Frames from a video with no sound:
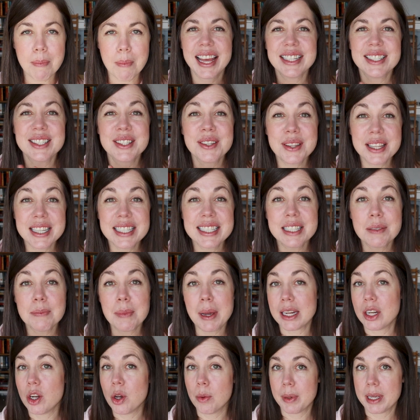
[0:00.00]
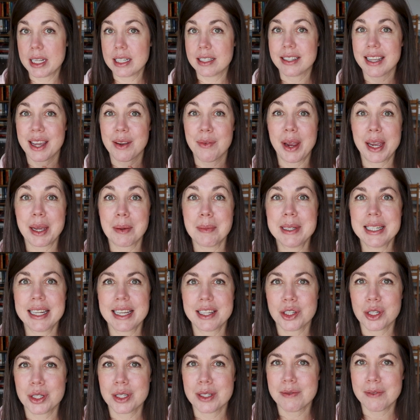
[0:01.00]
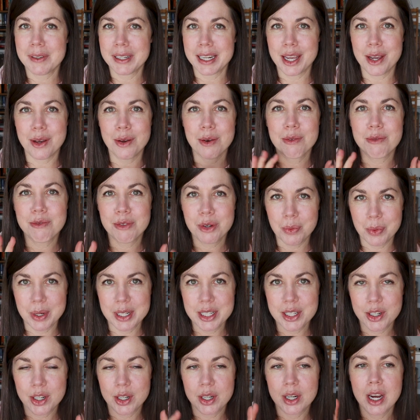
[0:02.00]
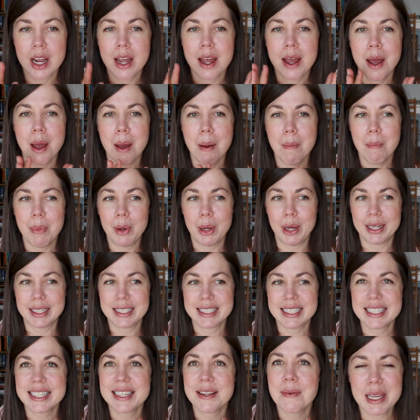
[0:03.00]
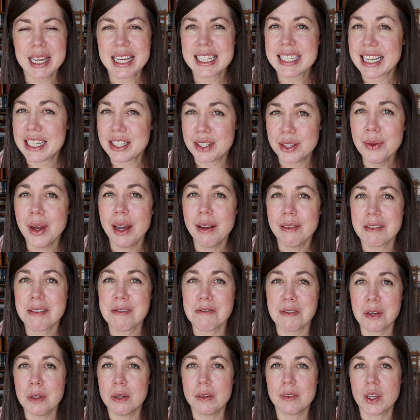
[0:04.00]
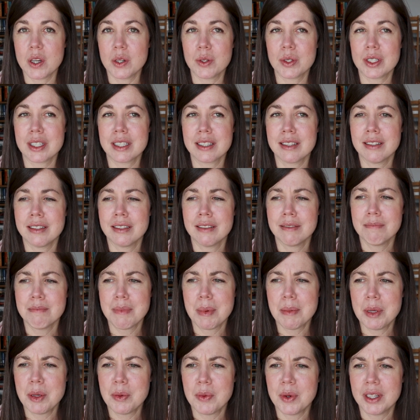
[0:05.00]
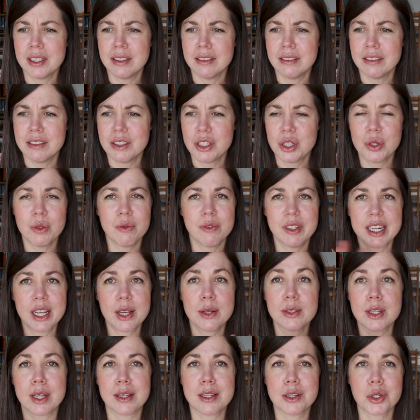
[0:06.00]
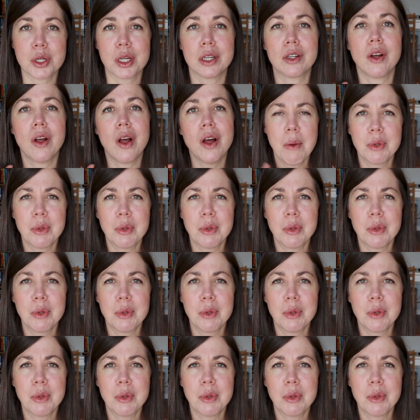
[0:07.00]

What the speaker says: And so this is by no means a recommendations video for winter books, because I do have a few of those, maybe 1, 2 videos on this channel.